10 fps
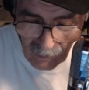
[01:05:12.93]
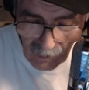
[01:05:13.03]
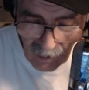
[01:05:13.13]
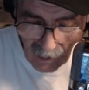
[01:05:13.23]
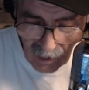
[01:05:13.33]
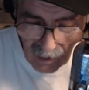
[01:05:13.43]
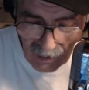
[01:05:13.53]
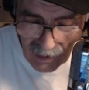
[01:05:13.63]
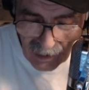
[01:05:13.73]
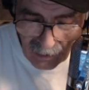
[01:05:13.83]

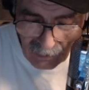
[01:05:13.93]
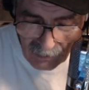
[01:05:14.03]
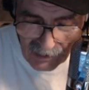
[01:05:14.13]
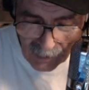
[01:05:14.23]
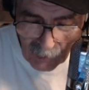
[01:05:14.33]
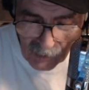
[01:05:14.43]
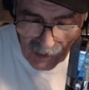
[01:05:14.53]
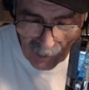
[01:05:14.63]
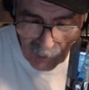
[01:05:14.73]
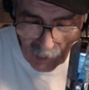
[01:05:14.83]
Yeah, same old,
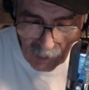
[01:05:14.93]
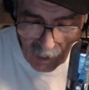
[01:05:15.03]
same old.